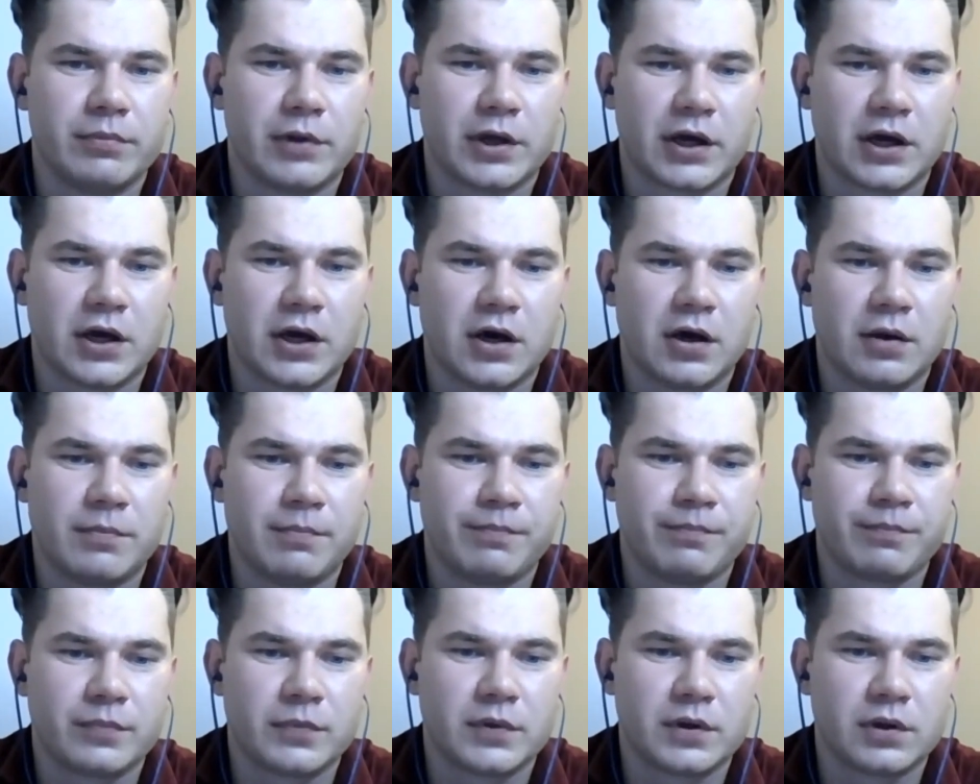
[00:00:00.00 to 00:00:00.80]
like
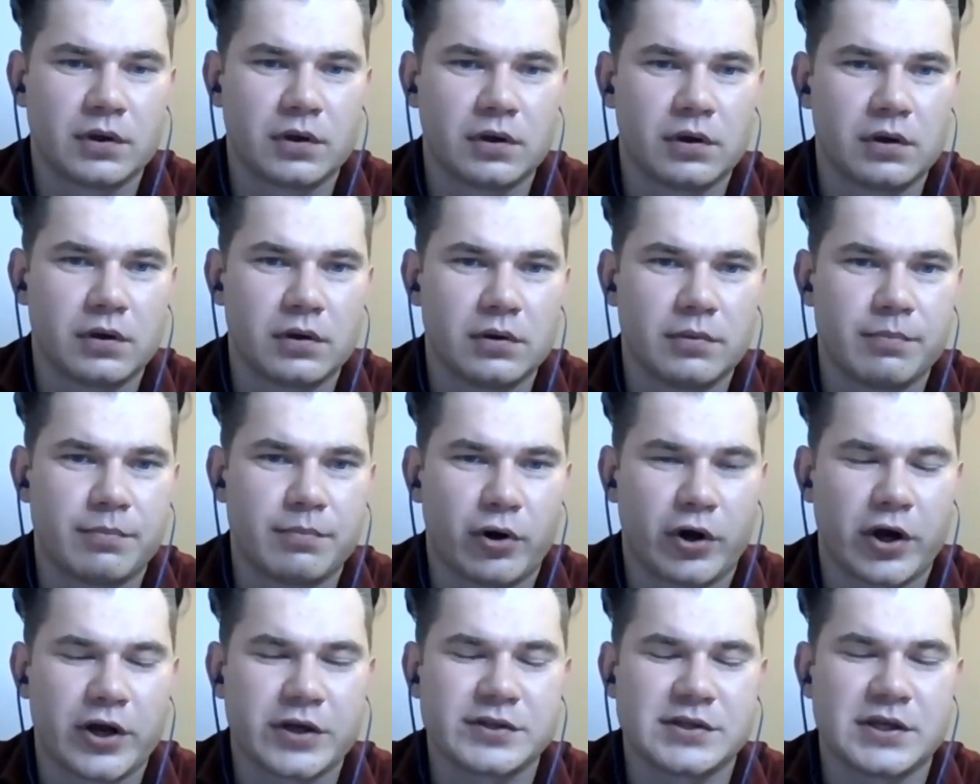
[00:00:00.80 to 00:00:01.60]
um,
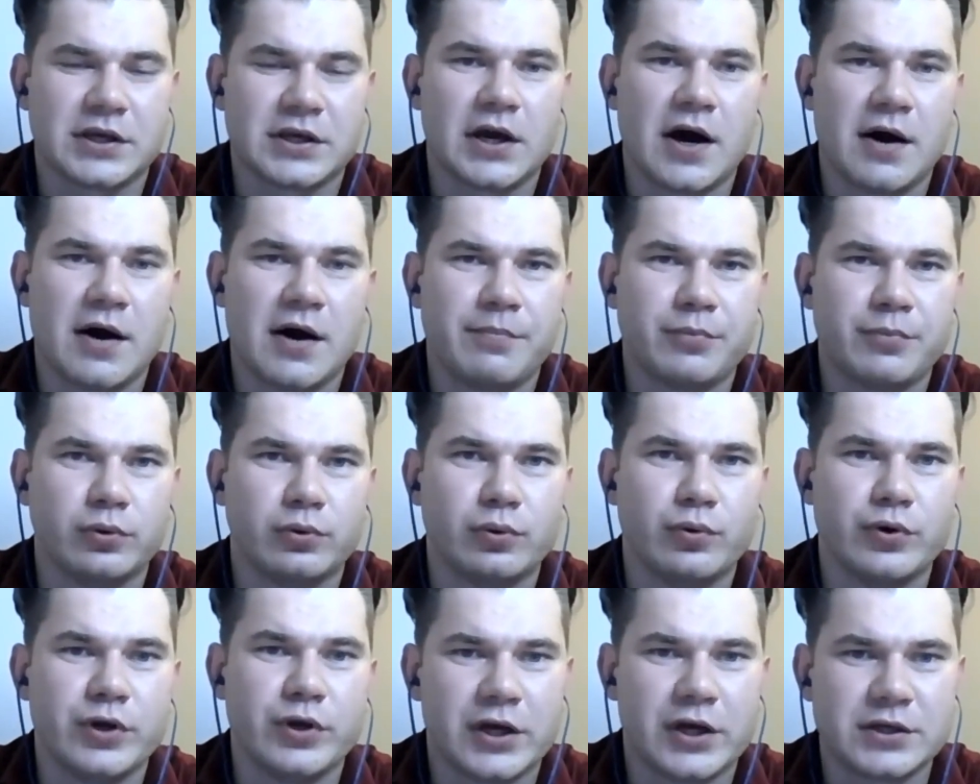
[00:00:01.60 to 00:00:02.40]
progressing up to
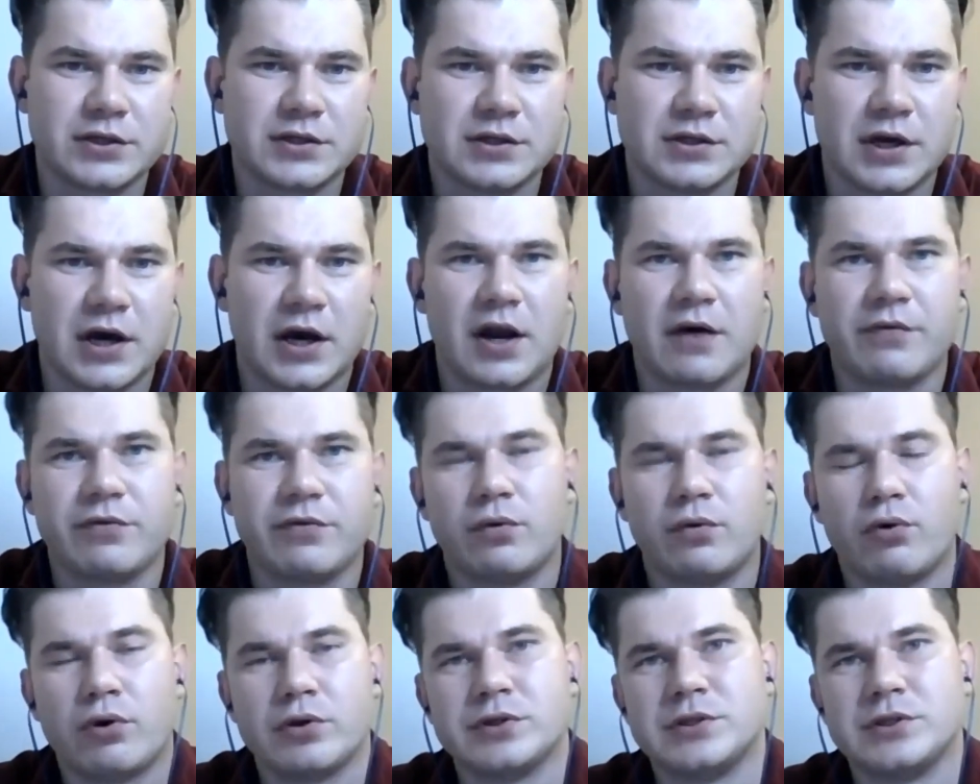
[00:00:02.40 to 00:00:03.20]
two years and
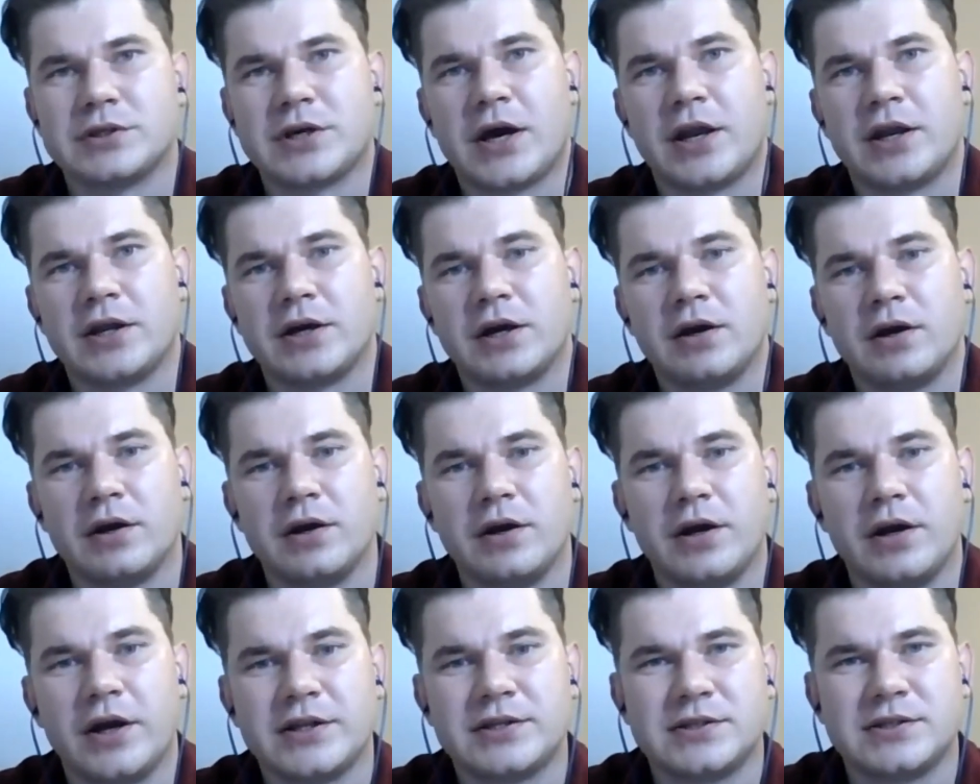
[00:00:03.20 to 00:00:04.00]
afterwards it's kind
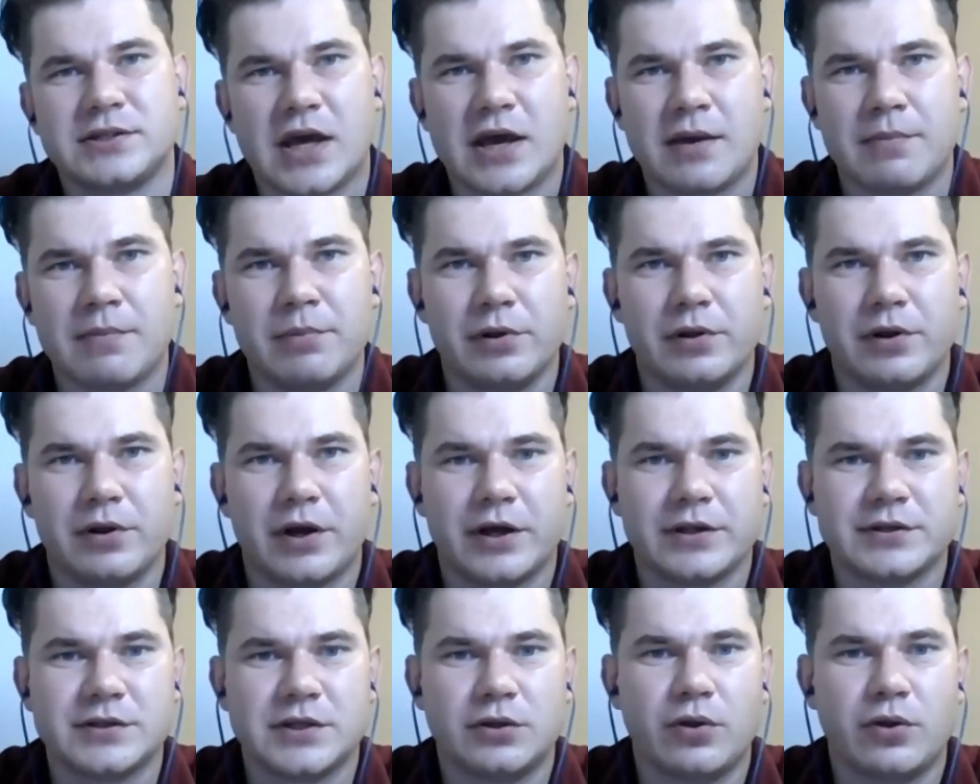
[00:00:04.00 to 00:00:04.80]
of get stable
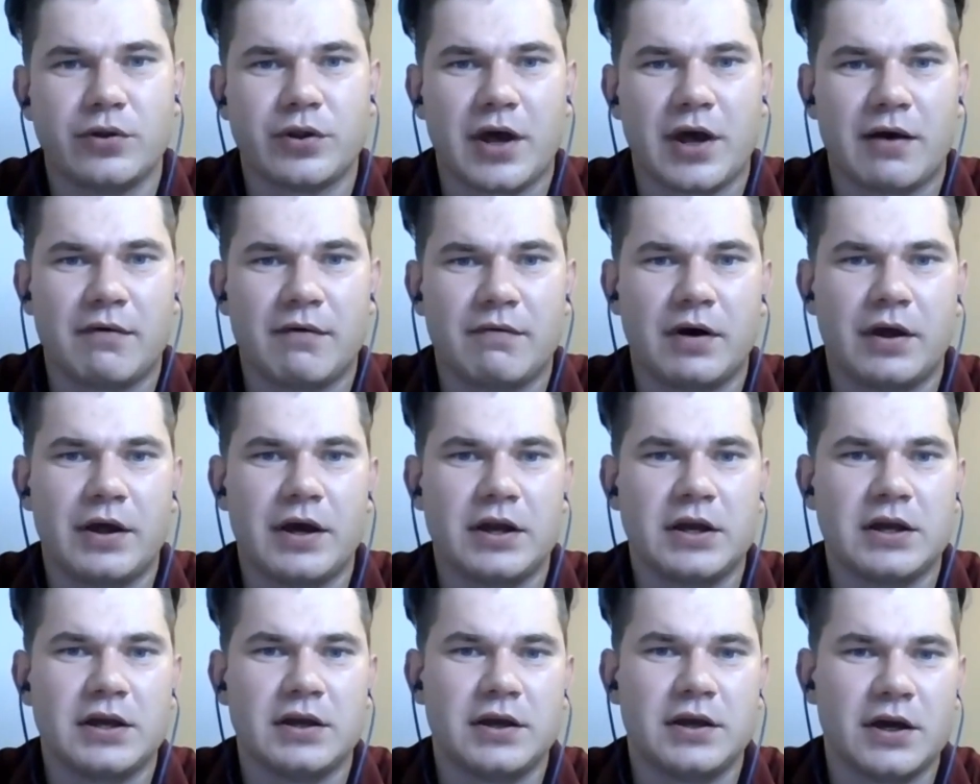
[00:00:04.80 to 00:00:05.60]
right they don't have uh,
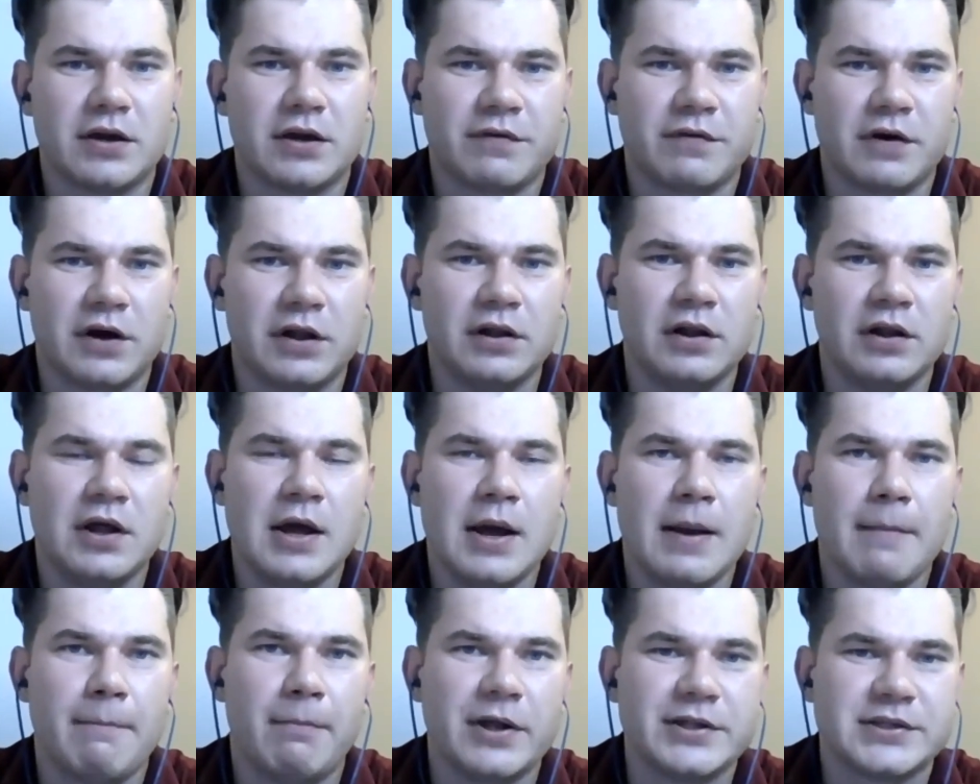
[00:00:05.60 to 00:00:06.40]
any hair
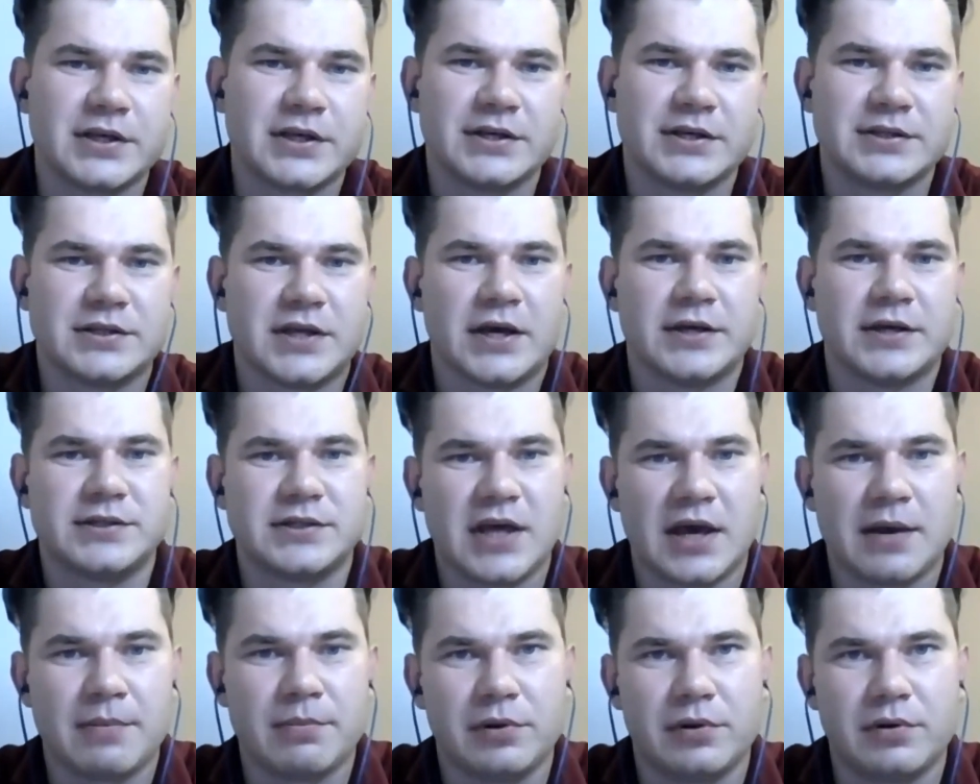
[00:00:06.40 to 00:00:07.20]
fall but they stay
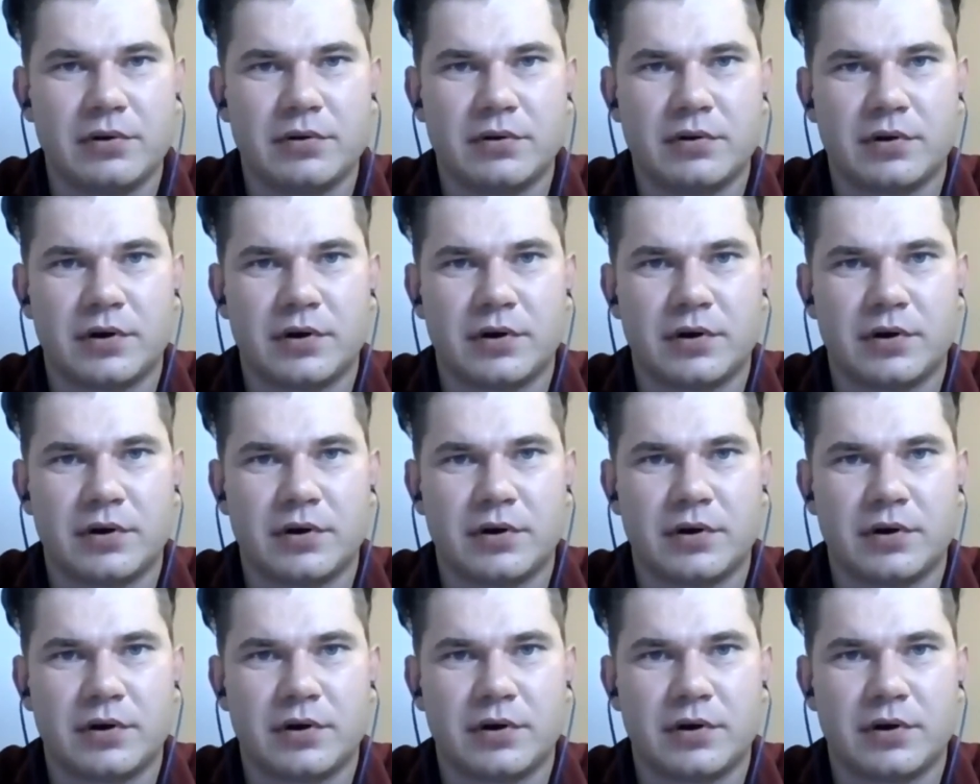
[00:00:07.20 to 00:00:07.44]
stable